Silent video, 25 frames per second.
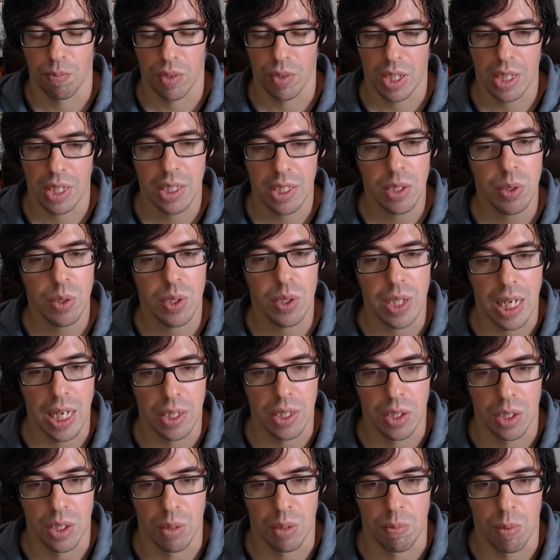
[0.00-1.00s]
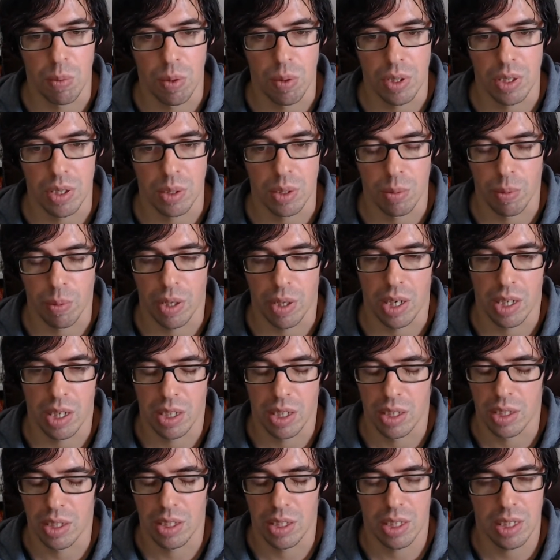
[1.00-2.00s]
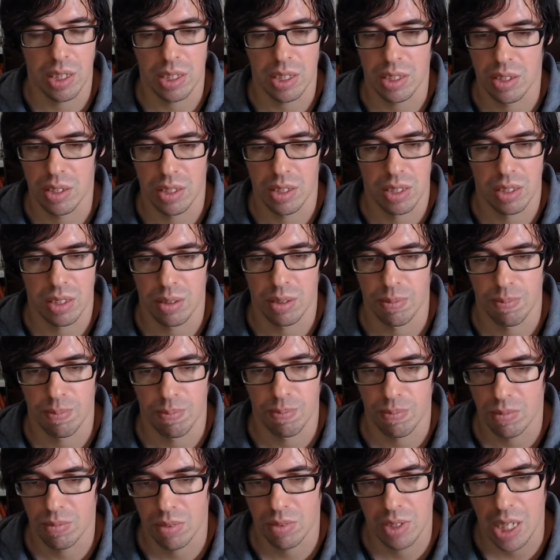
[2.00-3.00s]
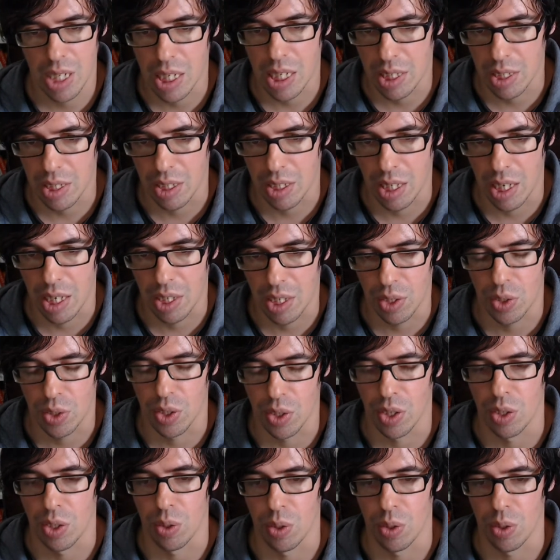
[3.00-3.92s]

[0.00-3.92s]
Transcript: until you get to the point where it's second nature.